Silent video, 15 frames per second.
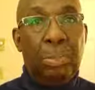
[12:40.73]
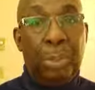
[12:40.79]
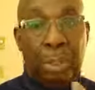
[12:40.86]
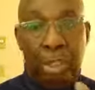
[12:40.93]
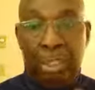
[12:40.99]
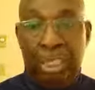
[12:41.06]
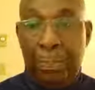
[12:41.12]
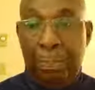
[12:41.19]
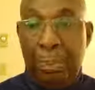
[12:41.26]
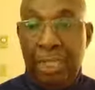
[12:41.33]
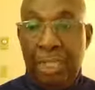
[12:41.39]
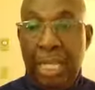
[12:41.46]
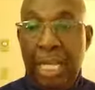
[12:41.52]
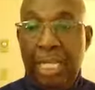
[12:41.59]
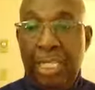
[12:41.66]
because he
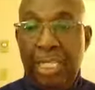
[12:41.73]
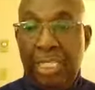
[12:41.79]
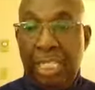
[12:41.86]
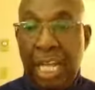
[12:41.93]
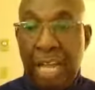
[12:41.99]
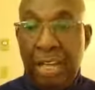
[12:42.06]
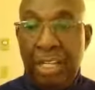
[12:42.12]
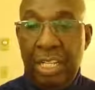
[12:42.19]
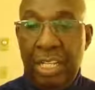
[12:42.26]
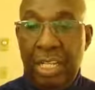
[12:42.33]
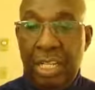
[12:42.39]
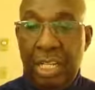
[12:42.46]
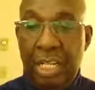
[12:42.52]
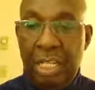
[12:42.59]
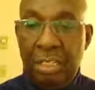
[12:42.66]
put that desire
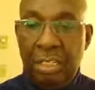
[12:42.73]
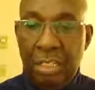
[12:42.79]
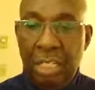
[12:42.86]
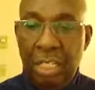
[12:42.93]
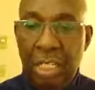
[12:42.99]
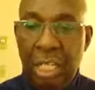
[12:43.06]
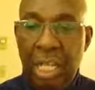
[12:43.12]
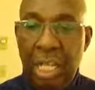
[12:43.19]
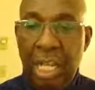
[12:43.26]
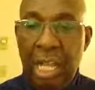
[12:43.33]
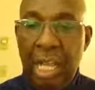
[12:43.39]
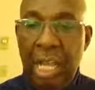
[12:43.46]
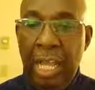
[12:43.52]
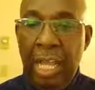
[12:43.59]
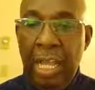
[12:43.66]
in us.
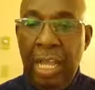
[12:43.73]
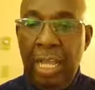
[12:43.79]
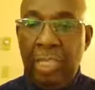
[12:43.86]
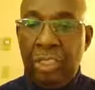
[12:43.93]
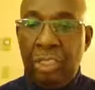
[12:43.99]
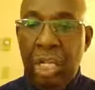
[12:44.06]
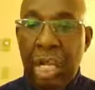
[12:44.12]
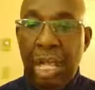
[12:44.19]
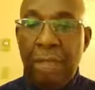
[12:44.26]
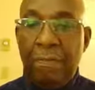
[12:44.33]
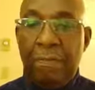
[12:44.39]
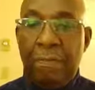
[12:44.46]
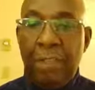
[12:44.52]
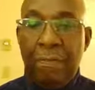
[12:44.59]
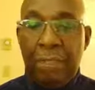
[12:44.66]

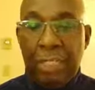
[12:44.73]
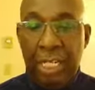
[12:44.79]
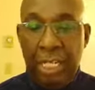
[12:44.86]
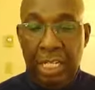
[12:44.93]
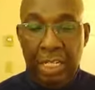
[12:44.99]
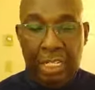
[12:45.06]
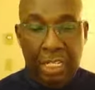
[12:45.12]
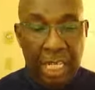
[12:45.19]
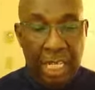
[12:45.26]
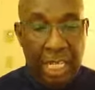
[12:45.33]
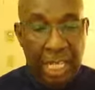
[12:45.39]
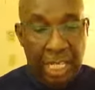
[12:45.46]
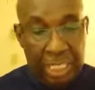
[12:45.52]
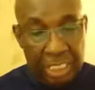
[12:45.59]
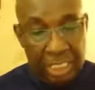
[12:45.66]
John 15 and
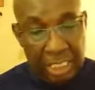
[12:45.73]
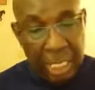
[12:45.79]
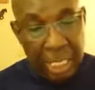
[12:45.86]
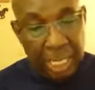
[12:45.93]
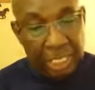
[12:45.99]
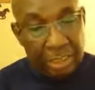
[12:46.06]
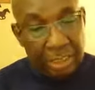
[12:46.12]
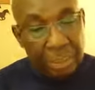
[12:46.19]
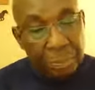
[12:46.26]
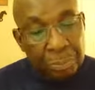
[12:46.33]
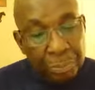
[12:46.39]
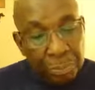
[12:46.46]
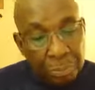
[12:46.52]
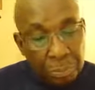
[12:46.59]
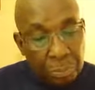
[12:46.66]
10 says,
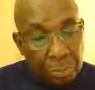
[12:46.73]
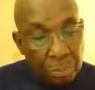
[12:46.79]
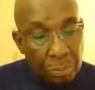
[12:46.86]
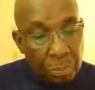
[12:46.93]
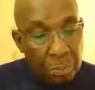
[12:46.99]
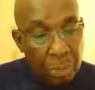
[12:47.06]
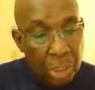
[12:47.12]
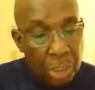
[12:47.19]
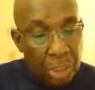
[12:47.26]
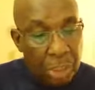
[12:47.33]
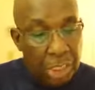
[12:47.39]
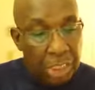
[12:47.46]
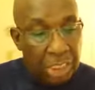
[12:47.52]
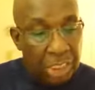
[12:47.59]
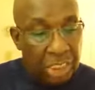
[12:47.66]

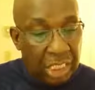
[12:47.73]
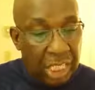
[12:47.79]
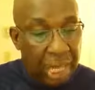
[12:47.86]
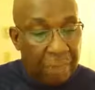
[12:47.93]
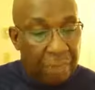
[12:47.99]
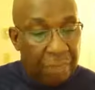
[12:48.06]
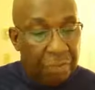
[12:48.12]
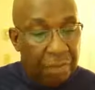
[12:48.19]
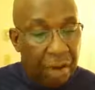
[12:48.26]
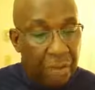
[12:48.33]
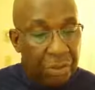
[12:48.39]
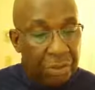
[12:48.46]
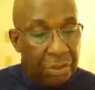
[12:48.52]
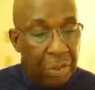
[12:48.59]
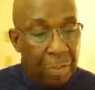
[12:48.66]
Jesus kept the
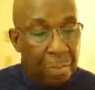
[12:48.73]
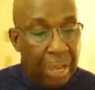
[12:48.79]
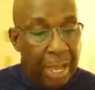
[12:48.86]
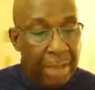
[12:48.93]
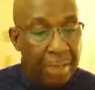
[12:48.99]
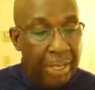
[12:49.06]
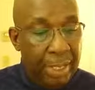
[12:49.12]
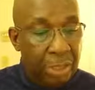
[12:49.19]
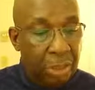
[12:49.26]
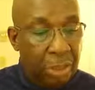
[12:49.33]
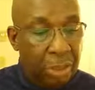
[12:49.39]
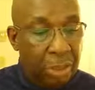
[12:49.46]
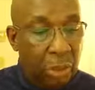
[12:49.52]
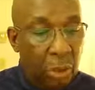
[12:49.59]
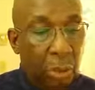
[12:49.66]
Father's commandment,
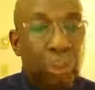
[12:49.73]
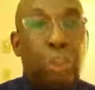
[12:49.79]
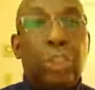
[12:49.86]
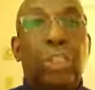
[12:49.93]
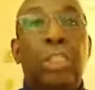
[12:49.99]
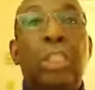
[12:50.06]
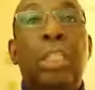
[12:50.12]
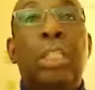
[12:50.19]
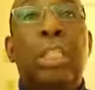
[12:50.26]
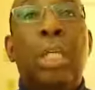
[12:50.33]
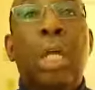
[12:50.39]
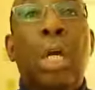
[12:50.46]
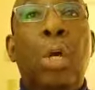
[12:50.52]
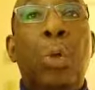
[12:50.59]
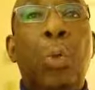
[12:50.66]
so should
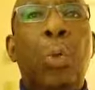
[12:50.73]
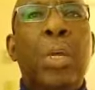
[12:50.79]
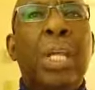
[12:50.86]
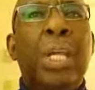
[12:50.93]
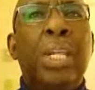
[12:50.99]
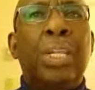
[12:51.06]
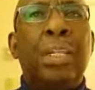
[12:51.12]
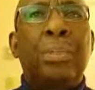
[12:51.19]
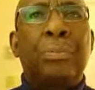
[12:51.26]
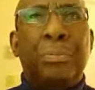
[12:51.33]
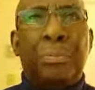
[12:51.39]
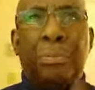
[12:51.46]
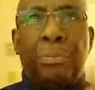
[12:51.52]
we.